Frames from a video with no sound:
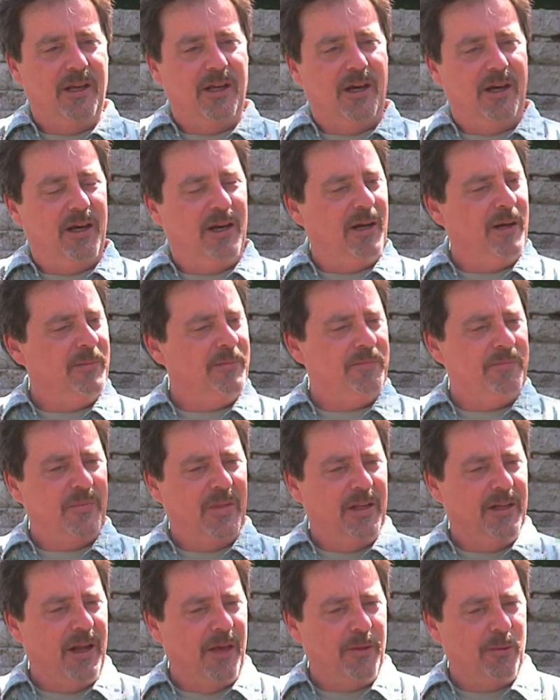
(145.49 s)

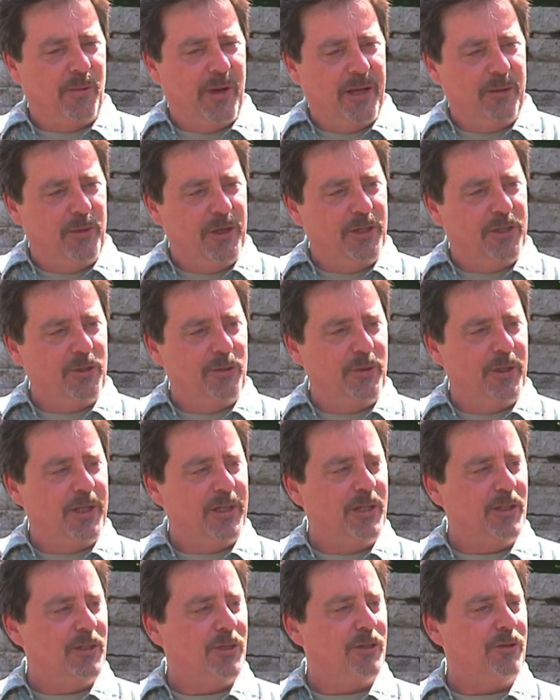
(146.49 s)
Another way we do it
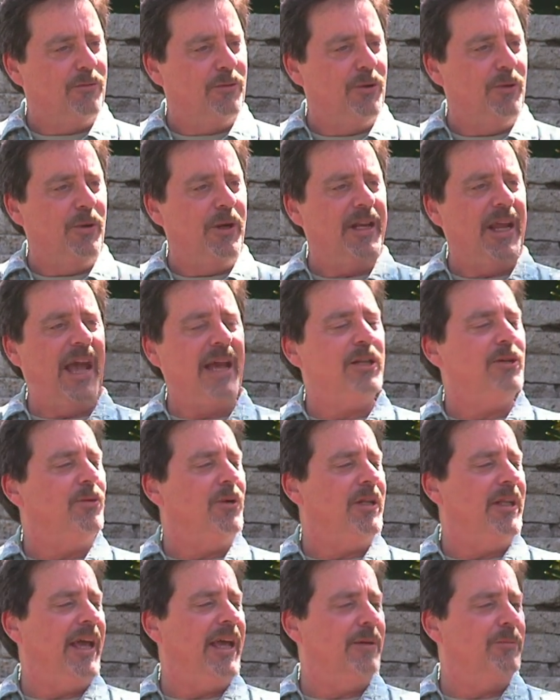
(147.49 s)
is through an
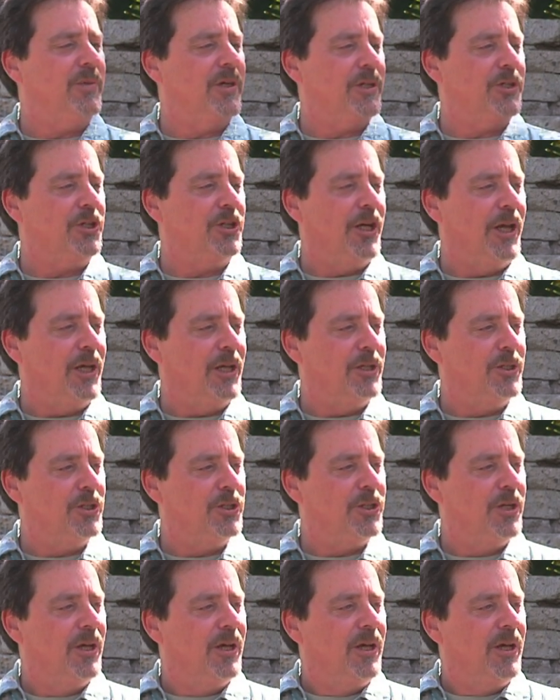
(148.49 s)
annual lamp
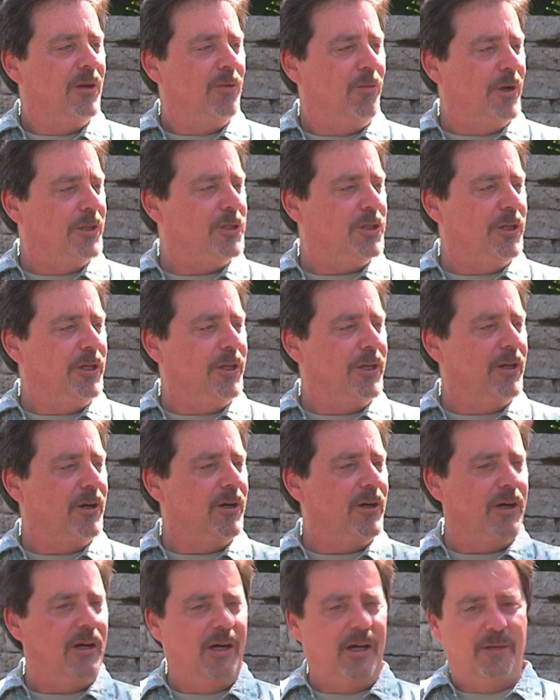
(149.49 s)
exchange. Once a
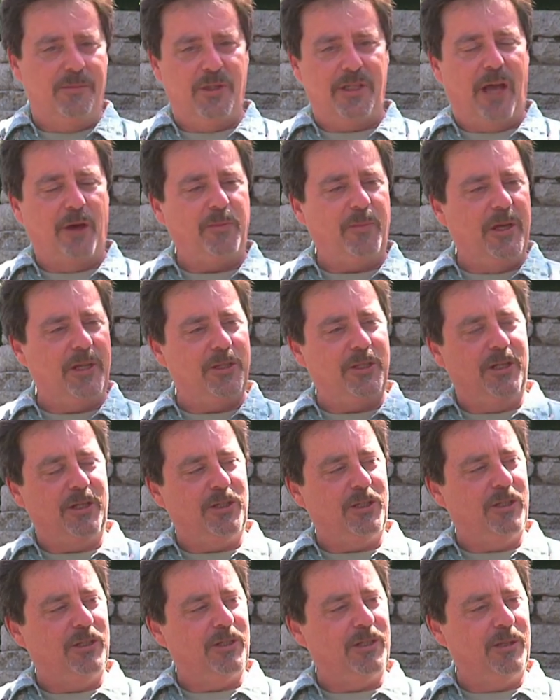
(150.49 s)
year, South Bay
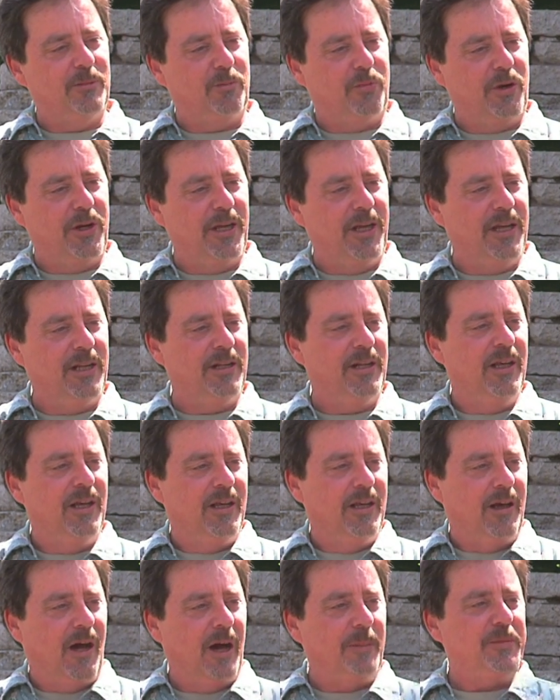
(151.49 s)
citizens can bring in
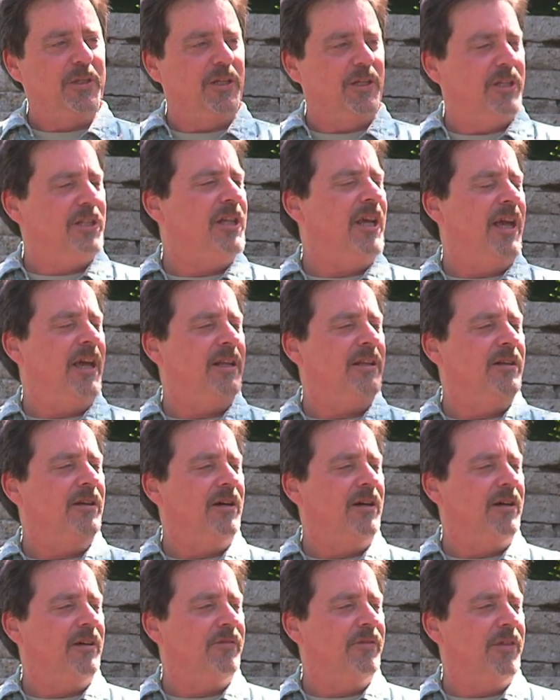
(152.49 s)
up to 10
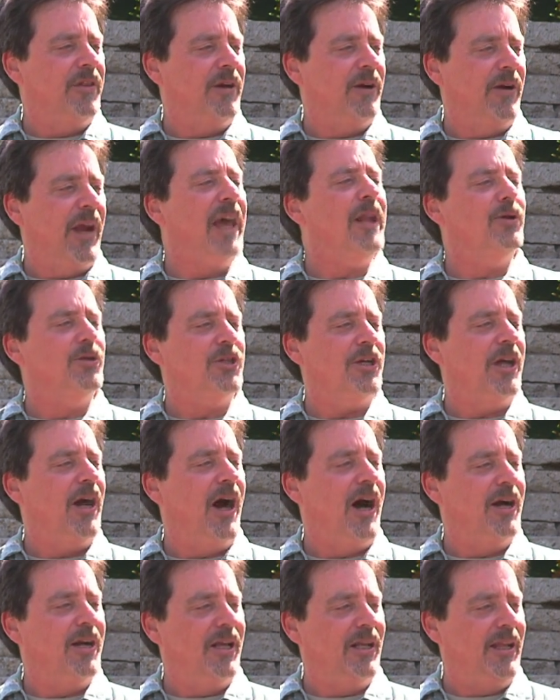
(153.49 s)
of their energy
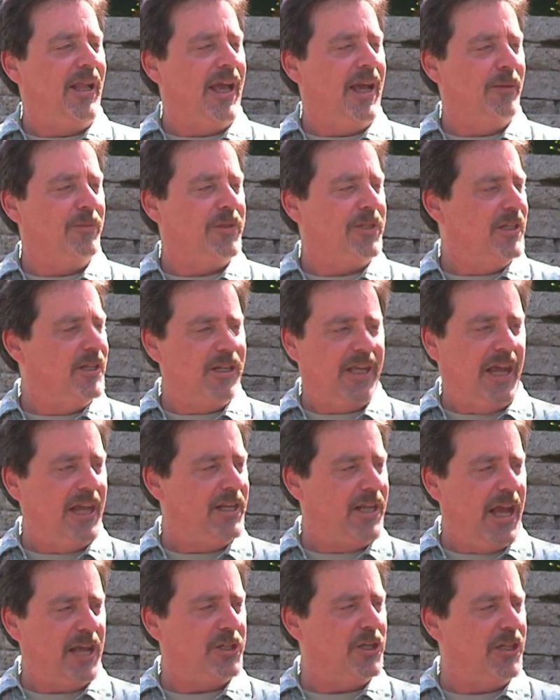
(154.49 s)
hogging lamps,
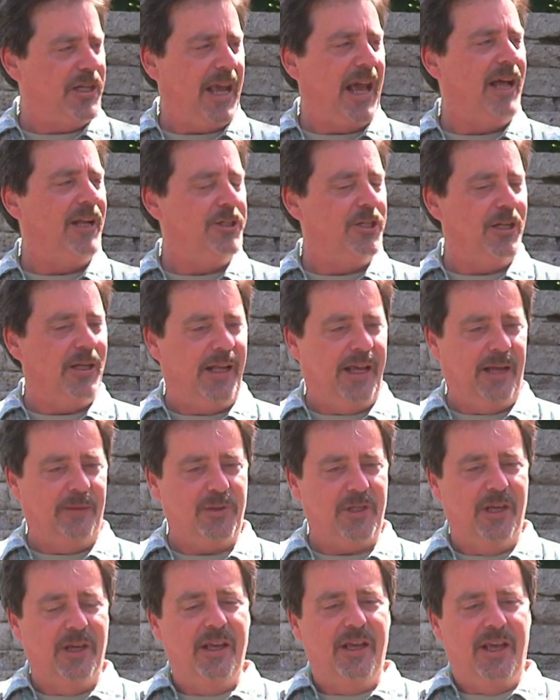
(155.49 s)
incandescent halogen
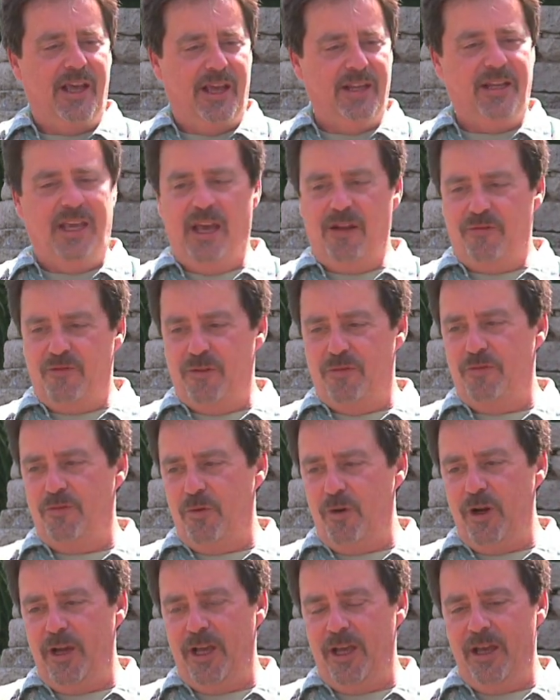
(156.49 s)
lamps, and get for
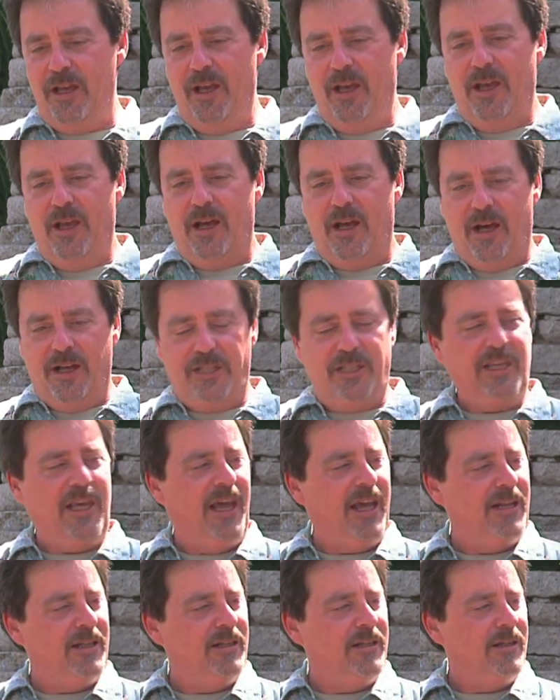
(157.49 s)
free
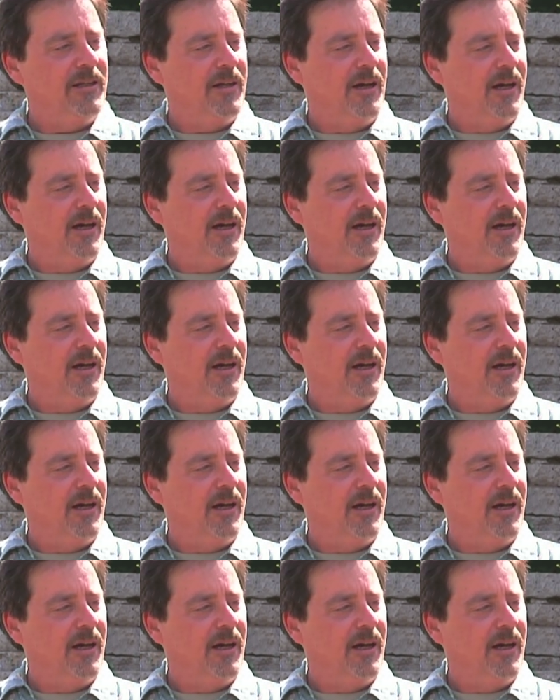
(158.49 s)
10